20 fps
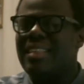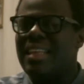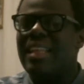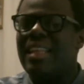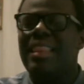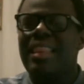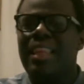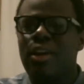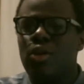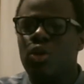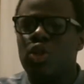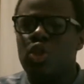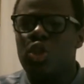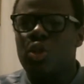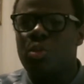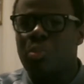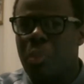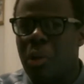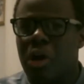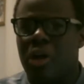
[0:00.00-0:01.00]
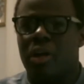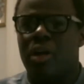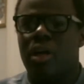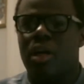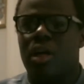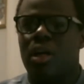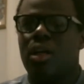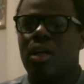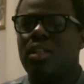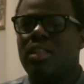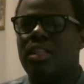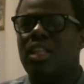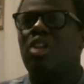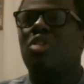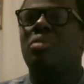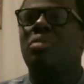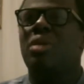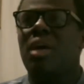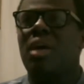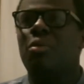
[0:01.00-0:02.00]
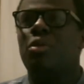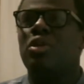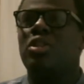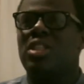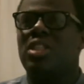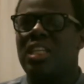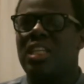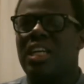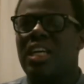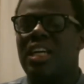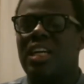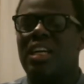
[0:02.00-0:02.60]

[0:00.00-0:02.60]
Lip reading: little spark that will be able to